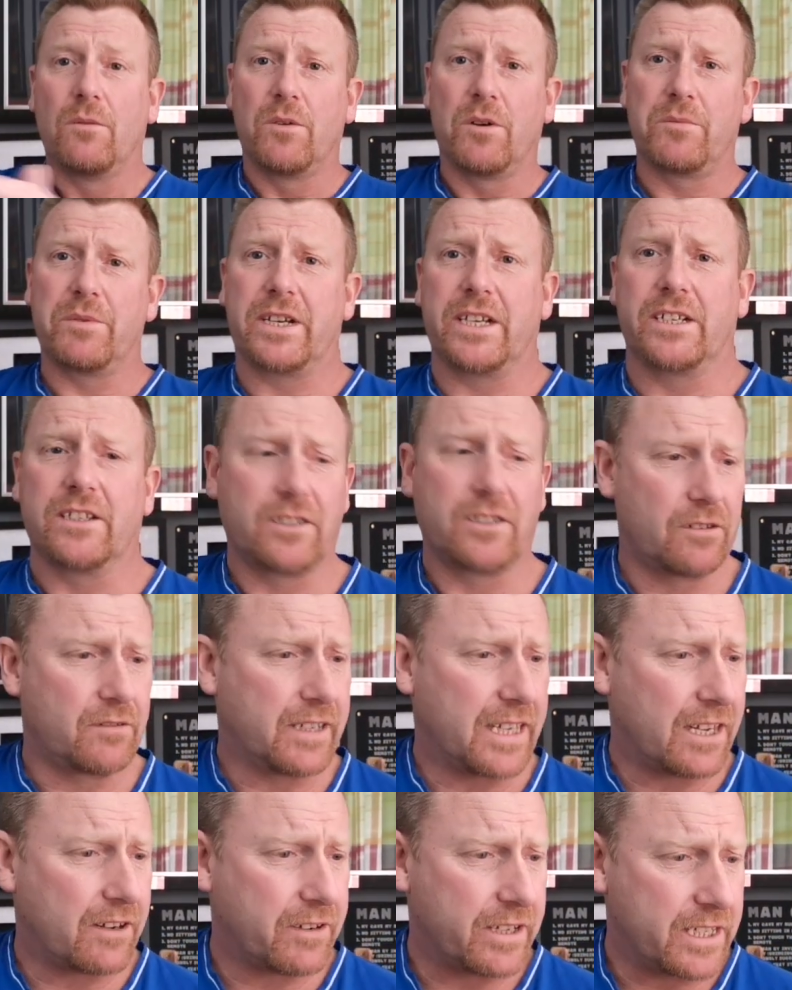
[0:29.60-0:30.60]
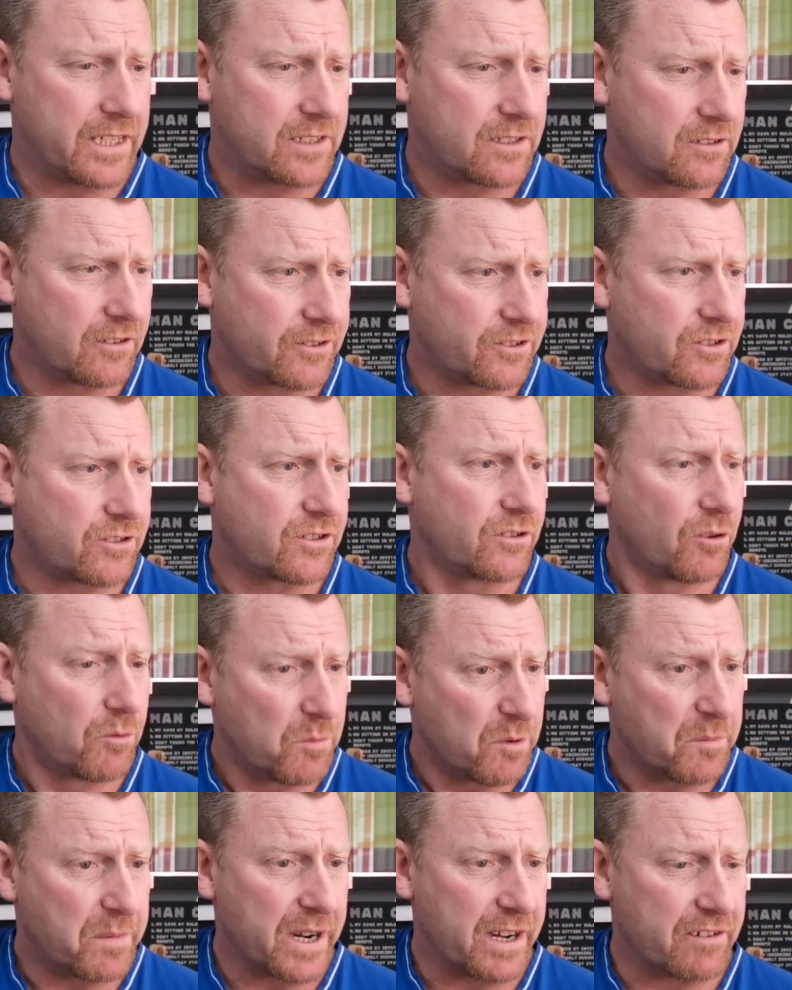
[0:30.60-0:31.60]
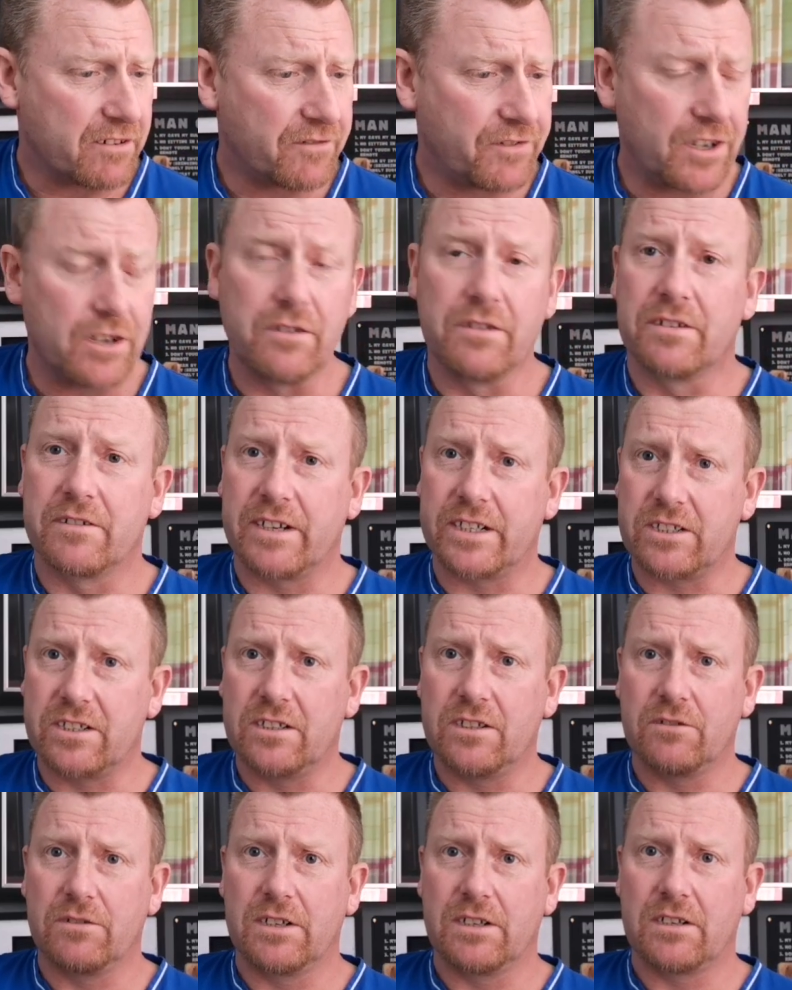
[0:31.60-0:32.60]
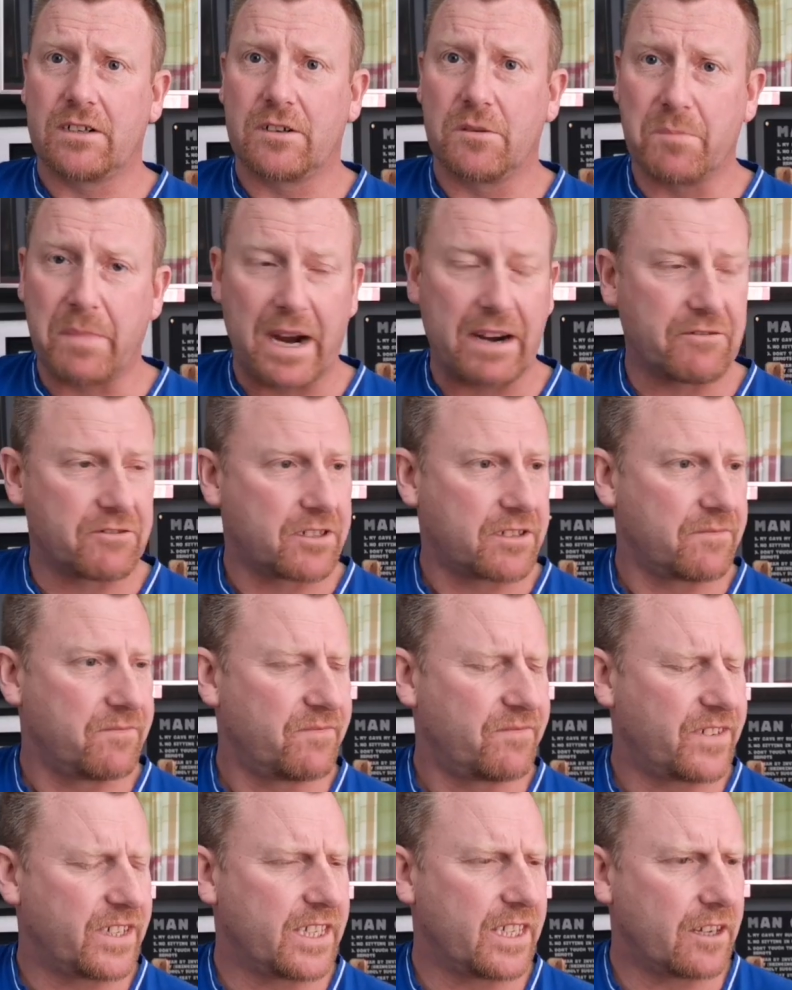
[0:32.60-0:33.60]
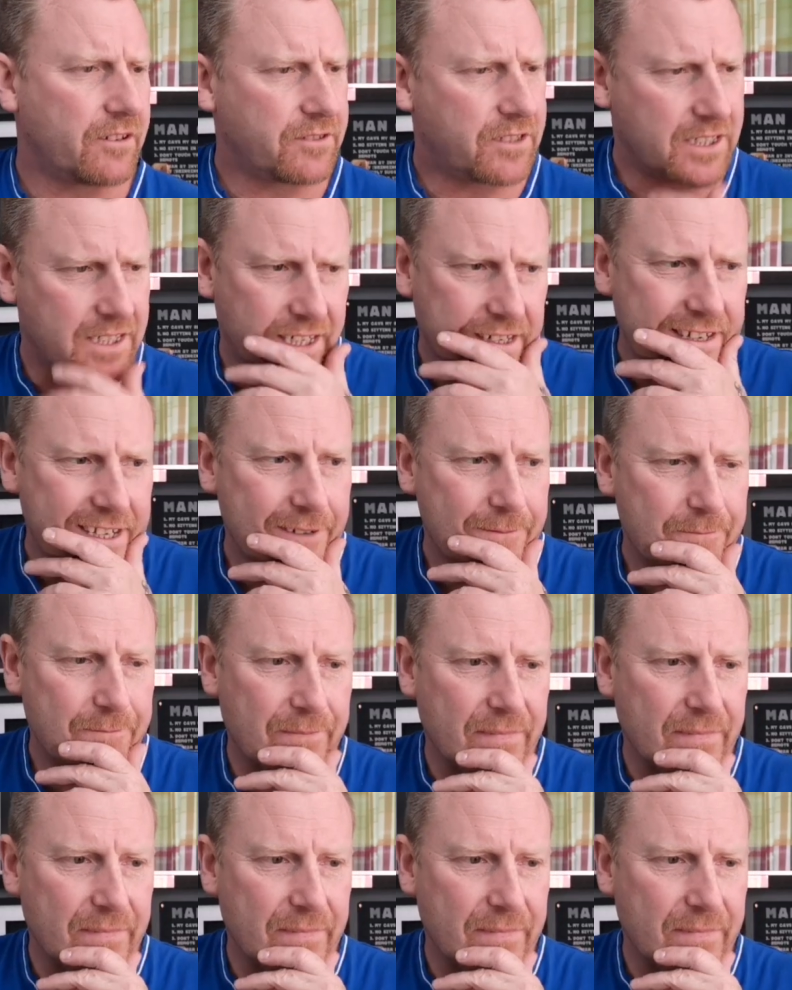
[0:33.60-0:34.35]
What we're going to do now is not just a normal beer review. I'm actually doing a comparison video today.